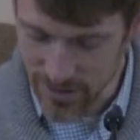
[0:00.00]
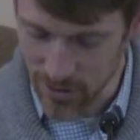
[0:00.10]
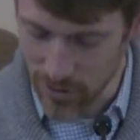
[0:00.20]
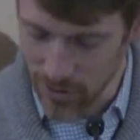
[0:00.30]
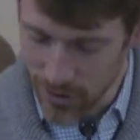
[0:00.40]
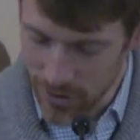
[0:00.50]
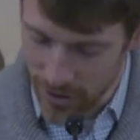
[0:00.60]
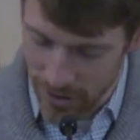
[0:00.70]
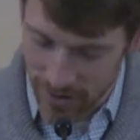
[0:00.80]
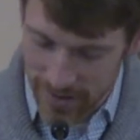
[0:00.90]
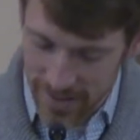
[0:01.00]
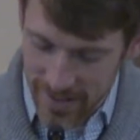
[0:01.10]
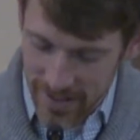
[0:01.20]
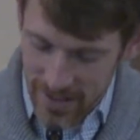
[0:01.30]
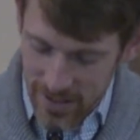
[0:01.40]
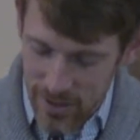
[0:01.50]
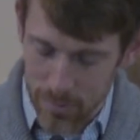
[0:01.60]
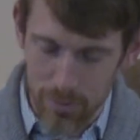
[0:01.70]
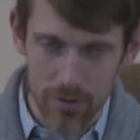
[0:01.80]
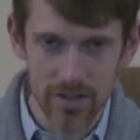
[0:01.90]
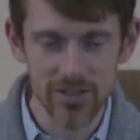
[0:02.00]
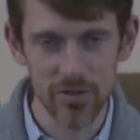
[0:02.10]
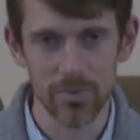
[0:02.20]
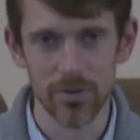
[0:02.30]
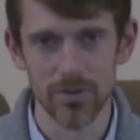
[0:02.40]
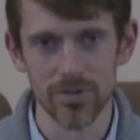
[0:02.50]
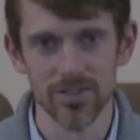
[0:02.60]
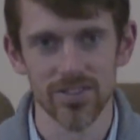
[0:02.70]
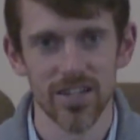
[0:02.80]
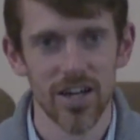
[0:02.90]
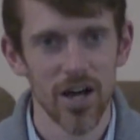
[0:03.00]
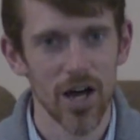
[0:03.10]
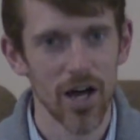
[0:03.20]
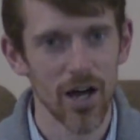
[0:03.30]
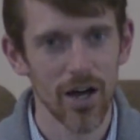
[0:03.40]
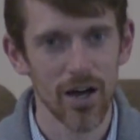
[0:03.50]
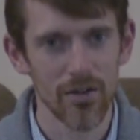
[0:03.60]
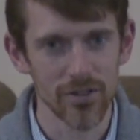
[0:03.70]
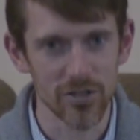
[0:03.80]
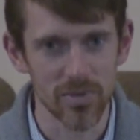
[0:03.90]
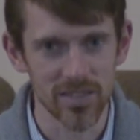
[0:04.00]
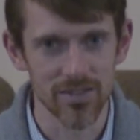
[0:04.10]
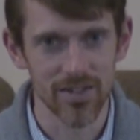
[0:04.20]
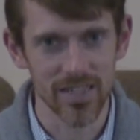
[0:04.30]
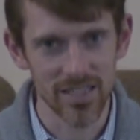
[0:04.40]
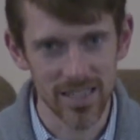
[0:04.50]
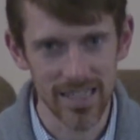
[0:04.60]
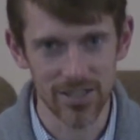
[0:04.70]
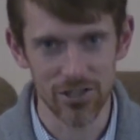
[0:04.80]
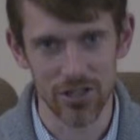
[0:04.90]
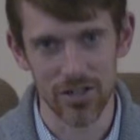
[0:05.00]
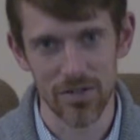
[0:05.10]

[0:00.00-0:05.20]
a learner the principles of a specific teacher.